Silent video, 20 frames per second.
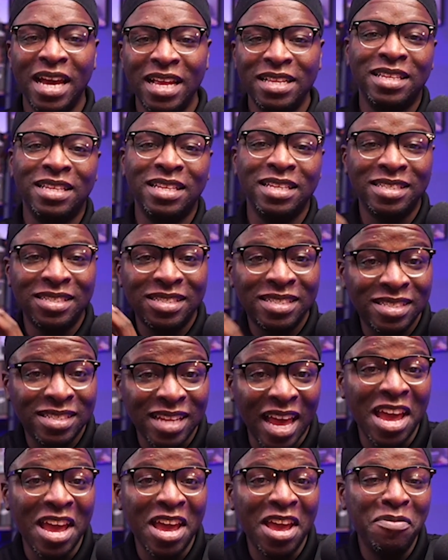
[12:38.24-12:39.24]
get the
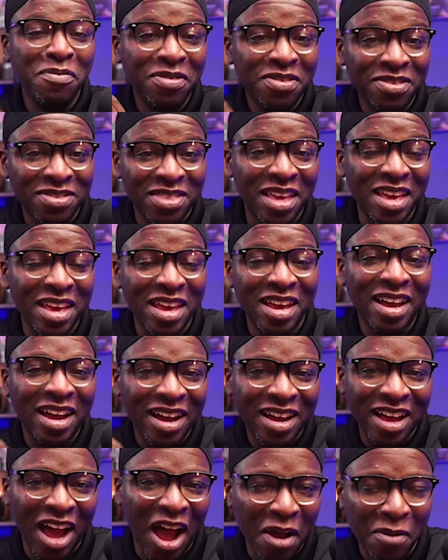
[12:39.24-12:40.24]
same
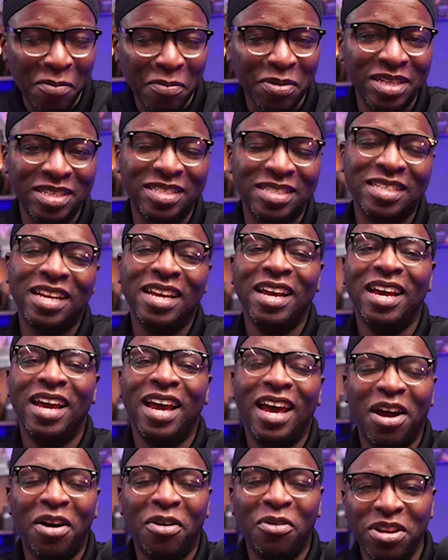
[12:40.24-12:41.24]
thing accomplished.
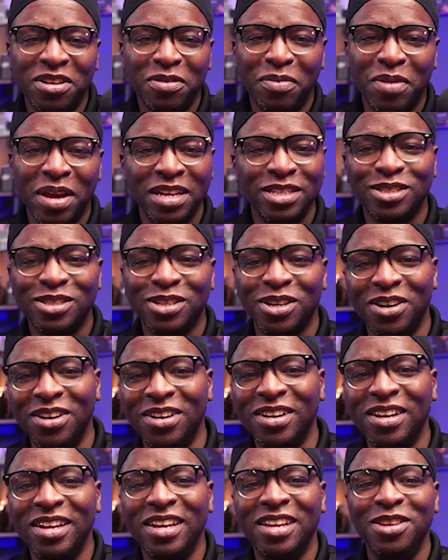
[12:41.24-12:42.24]
And I wanted to make
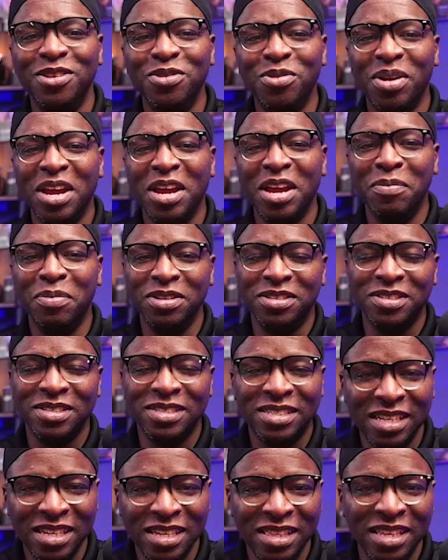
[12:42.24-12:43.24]
sure you were able
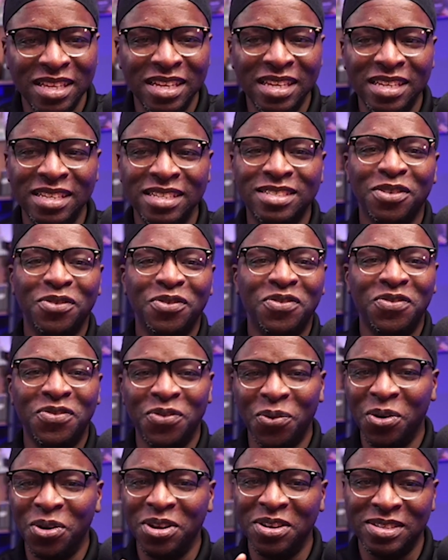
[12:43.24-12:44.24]
to see these
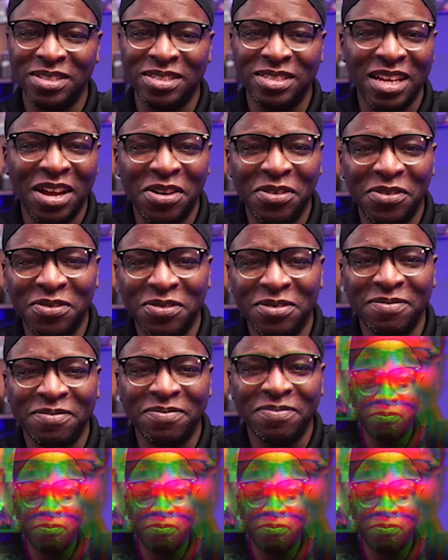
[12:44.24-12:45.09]
for yourself.